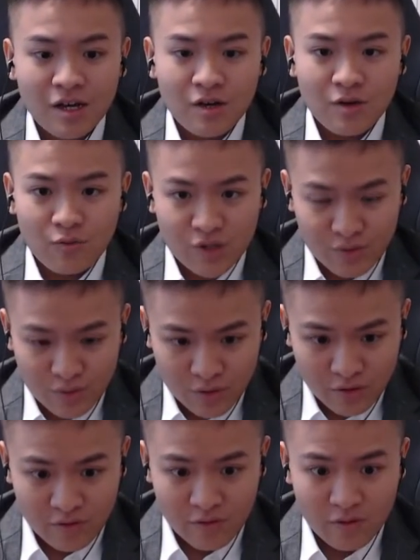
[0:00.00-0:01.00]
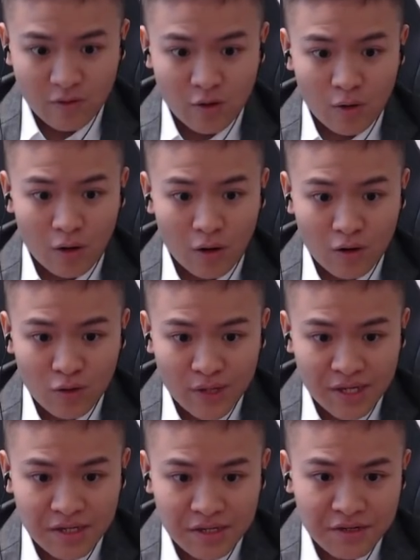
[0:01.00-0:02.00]
which will go all the way
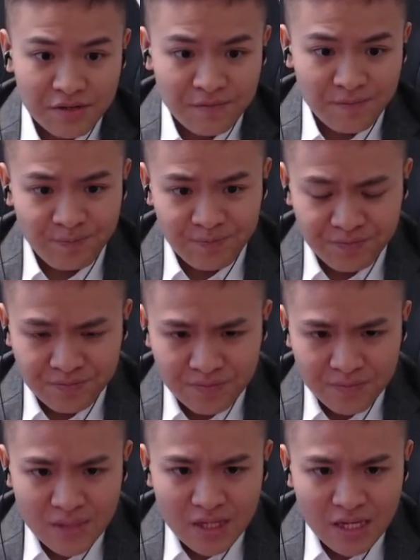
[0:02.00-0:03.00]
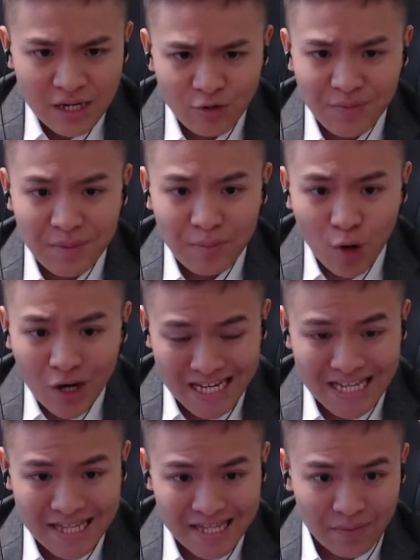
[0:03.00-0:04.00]
here. It will be more
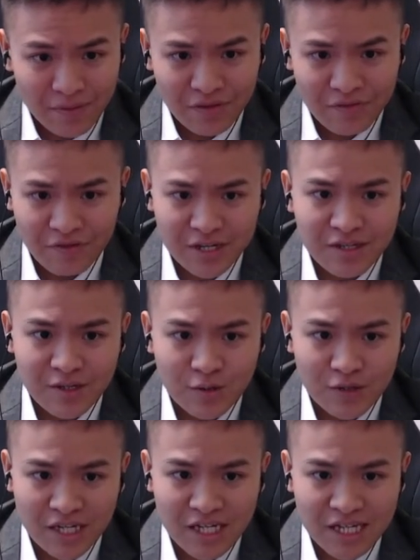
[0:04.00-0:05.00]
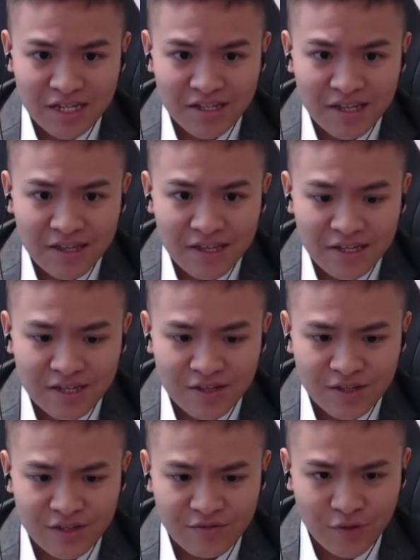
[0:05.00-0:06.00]
in-depth, right? So the key understandings,
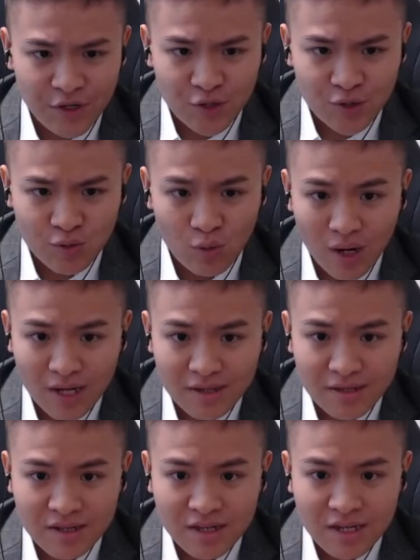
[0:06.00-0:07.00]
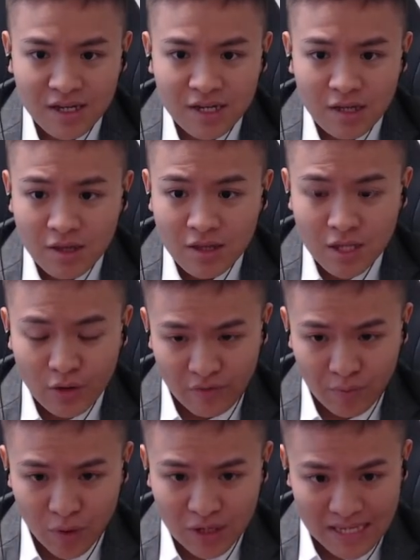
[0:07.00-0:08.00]
this is for issue 1. They'll have
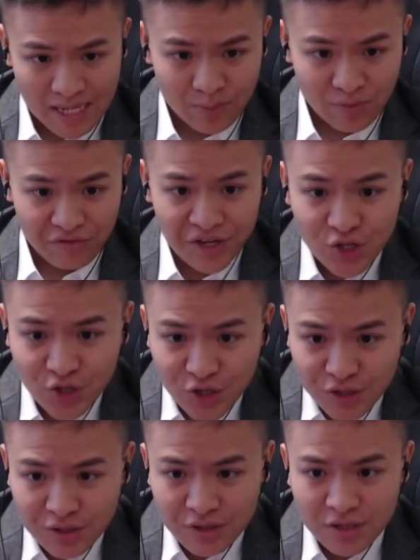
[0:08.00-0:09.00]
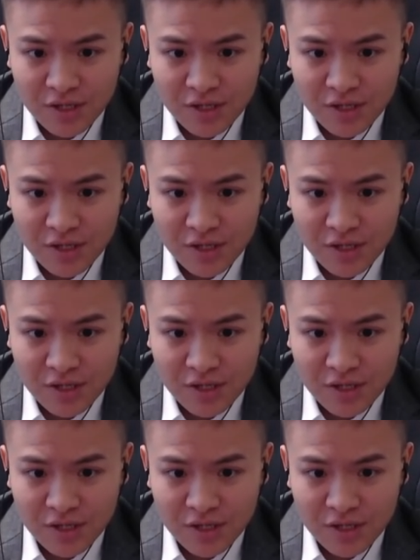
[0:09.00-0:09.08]
more elaboration,